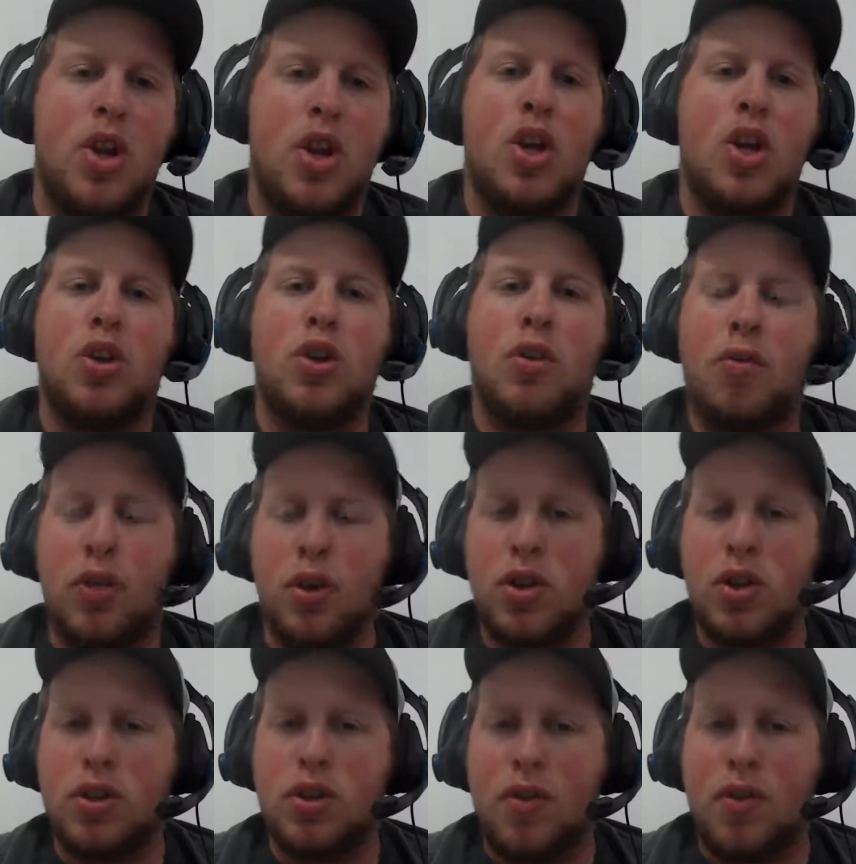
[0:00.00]
So
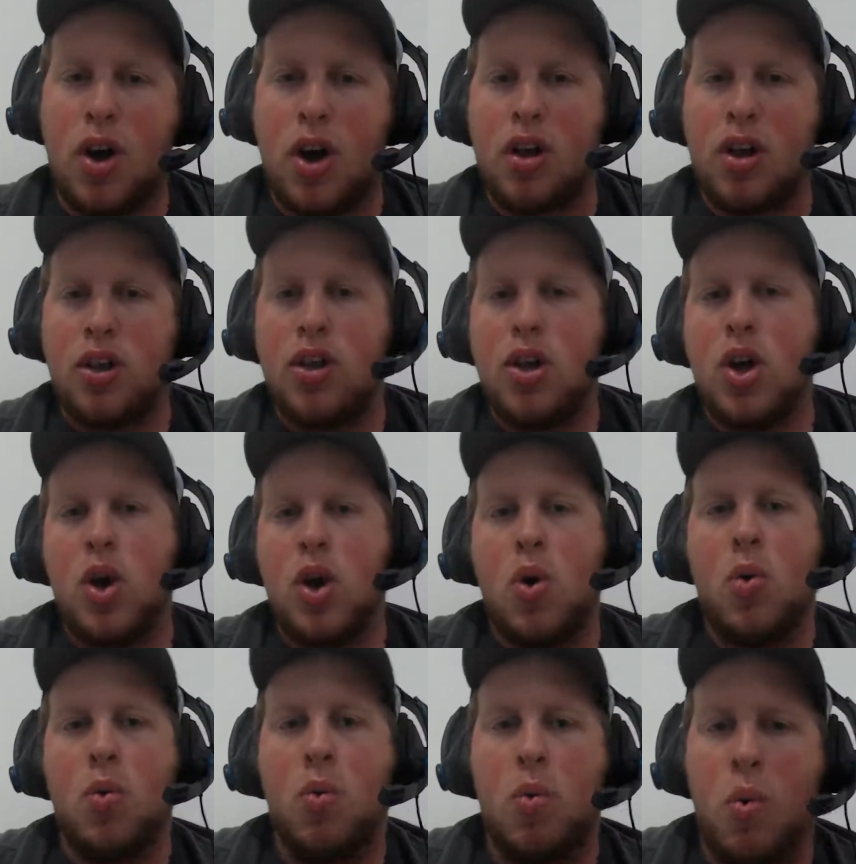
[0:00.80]
first of all,
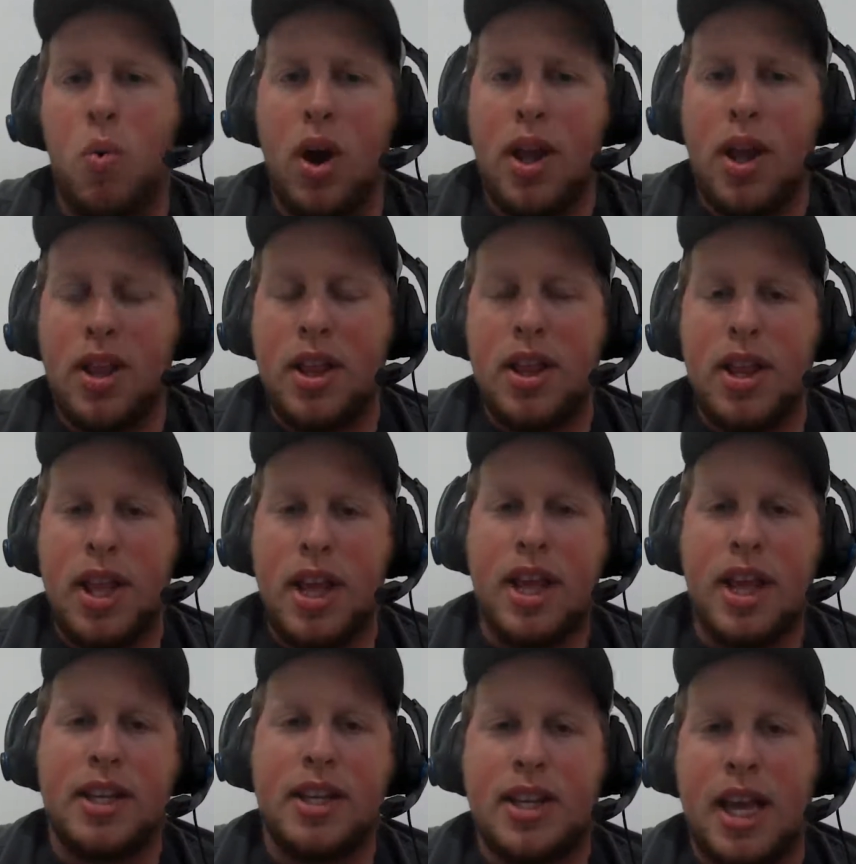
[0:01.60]
what
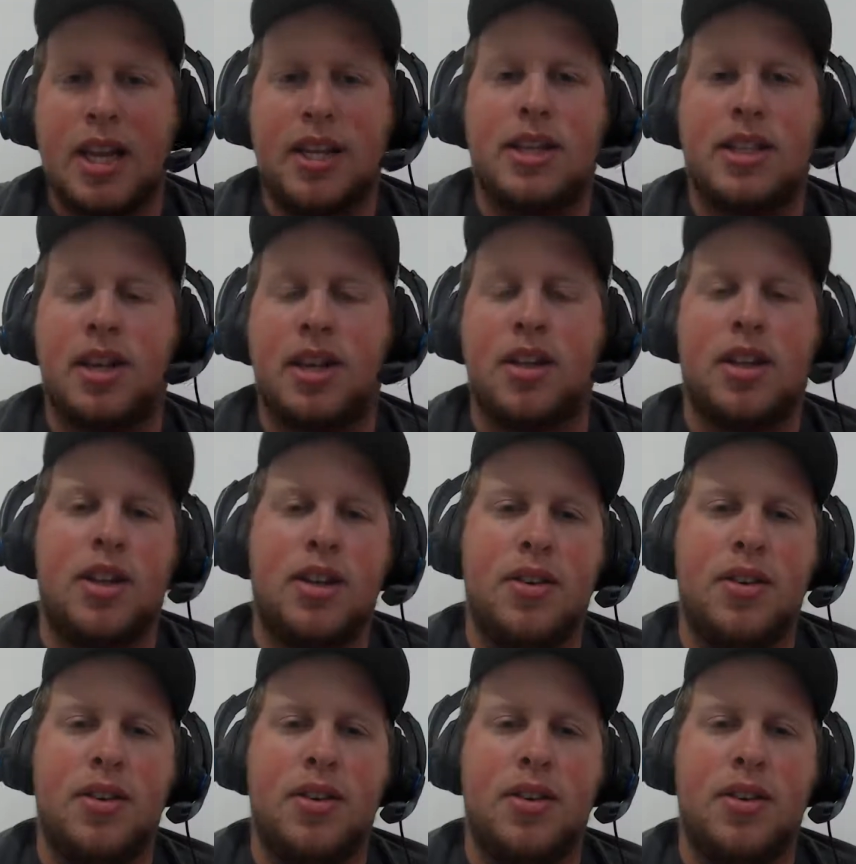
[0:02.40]
is a cichlid?